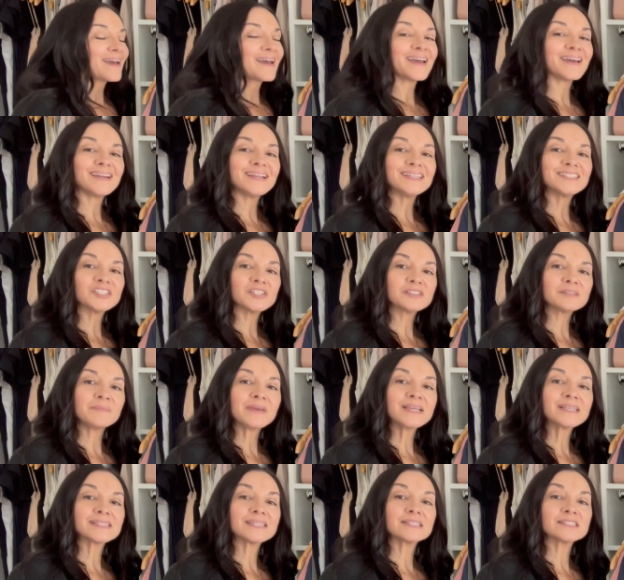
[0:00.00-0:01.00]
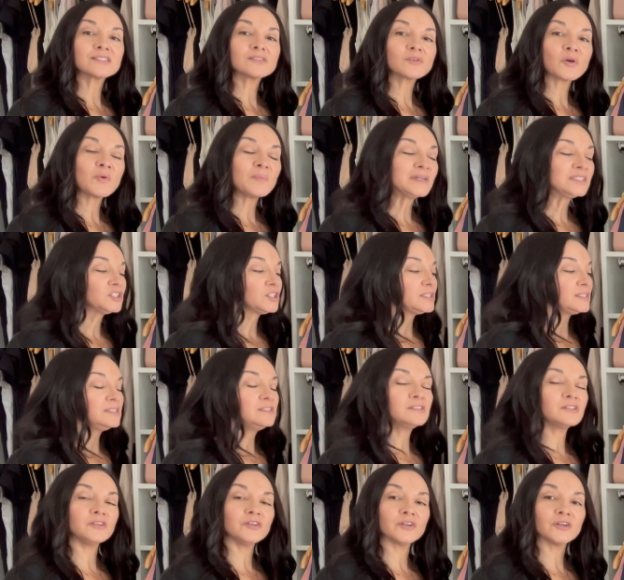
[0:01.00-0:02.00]
and it just makes it so much
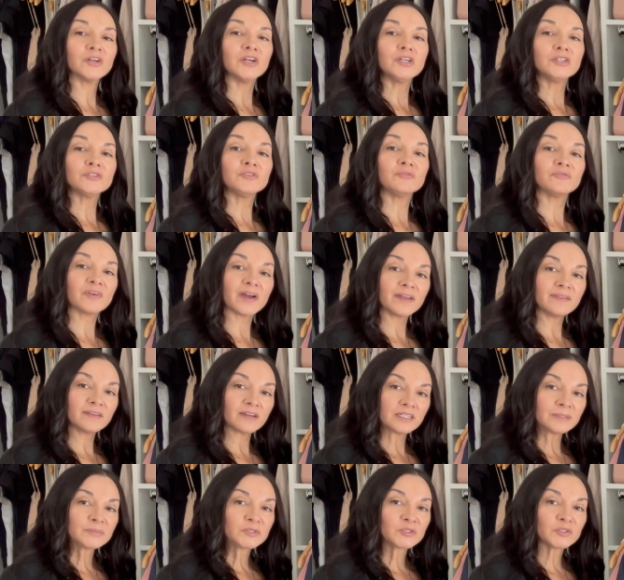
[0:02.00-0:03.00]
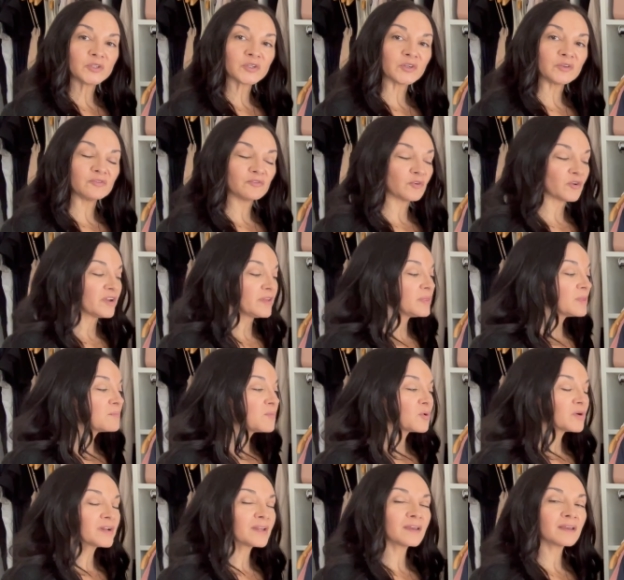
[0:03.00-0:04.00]
easier to find the items you're looking for in the
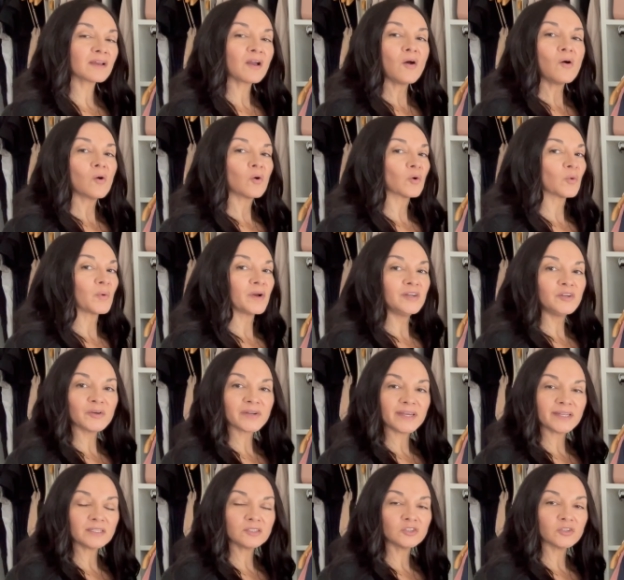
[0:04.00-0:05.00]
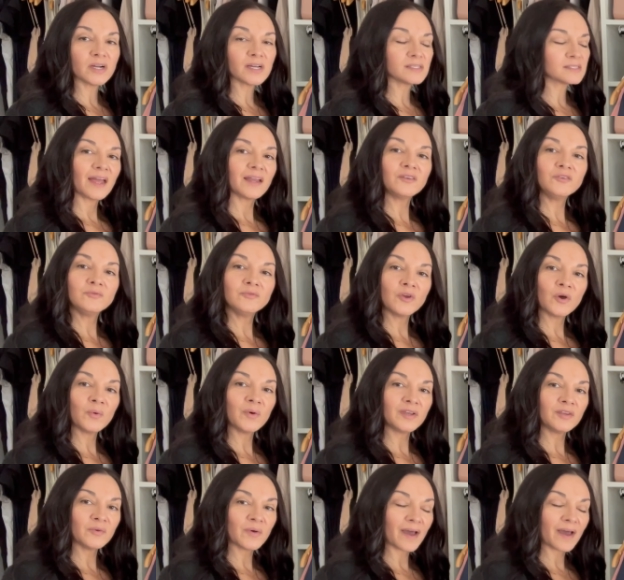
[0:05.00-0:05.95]
morning or when you're getting dressed, and you know what you